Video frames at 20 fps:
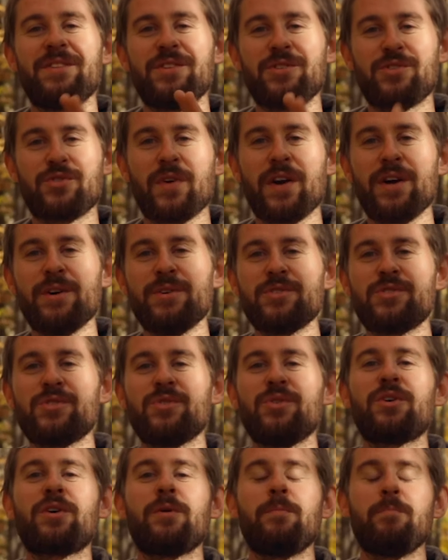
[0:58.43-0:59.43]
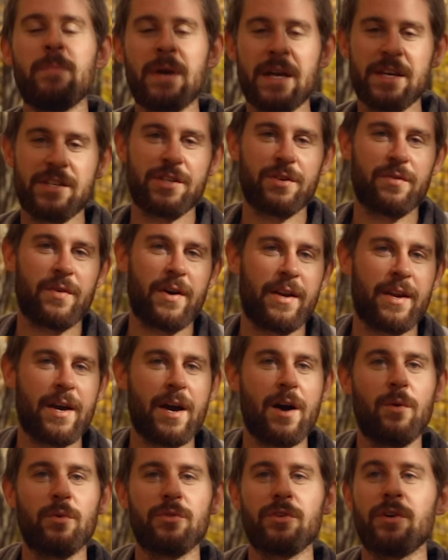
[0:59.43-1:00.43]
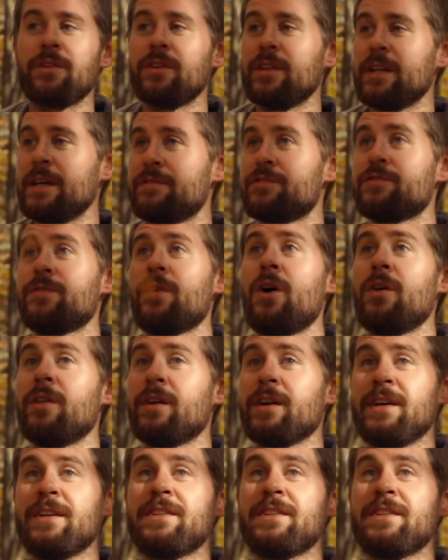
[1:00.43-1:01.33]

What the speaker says: The trails look amazing right now with all the leaves falling.